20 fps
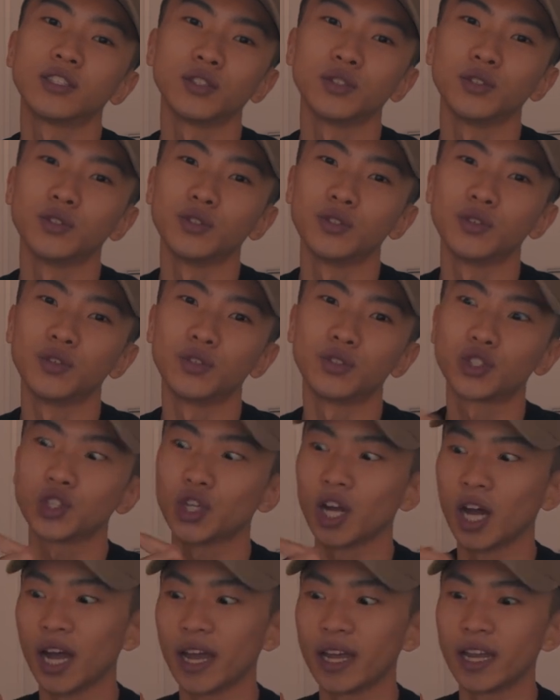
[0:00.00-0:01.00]
to
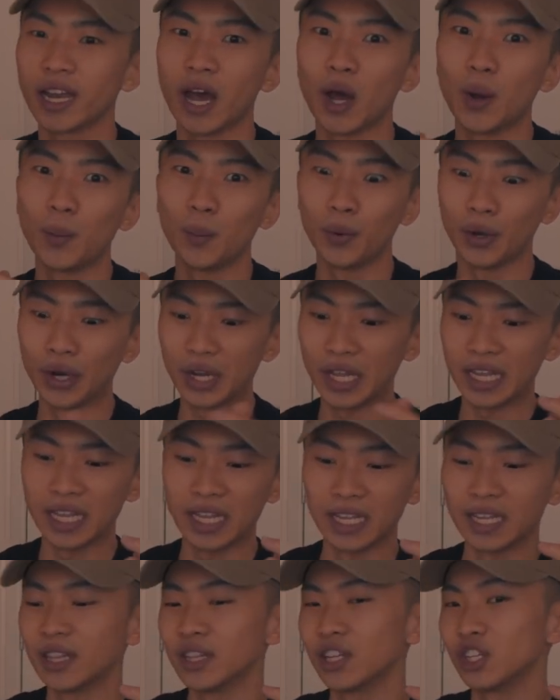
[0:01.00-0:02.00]
try it out and put it
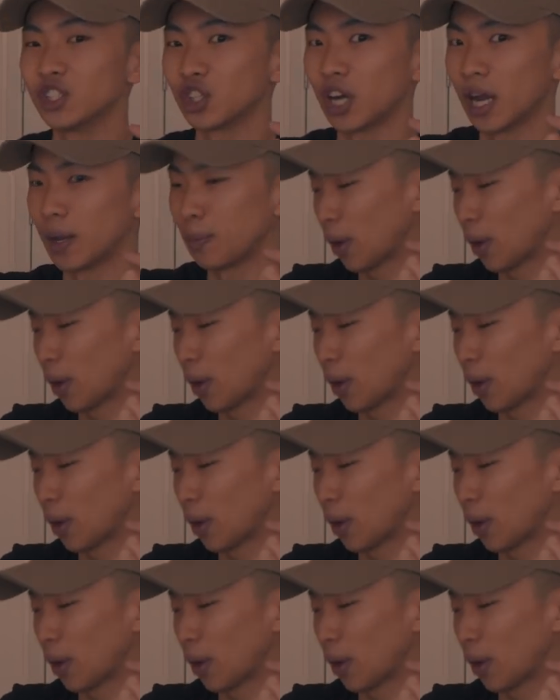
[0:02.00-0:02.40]
in the dry